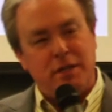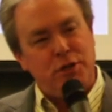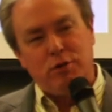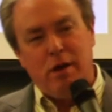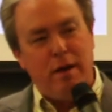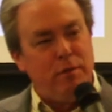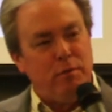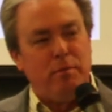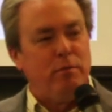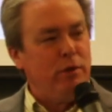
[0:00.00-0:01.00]
just
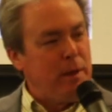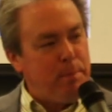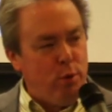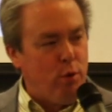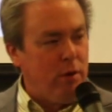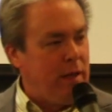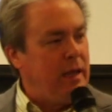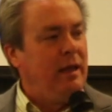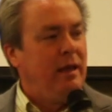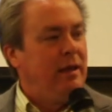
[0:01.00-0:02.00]
driving really
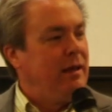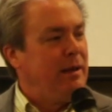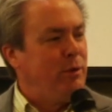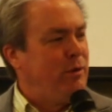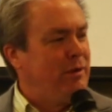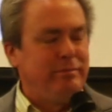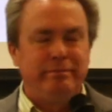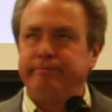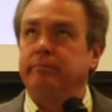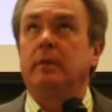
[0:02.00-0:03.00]
poorly and I'm going,
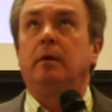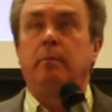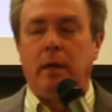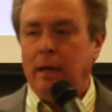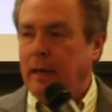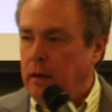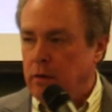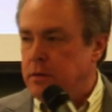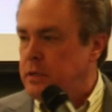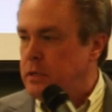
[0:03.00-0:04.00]

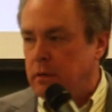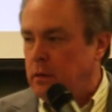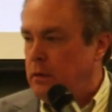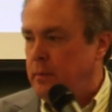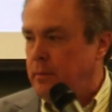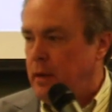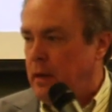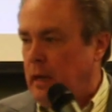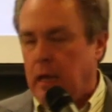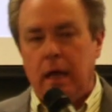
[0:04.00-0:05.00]
millennials, oh my.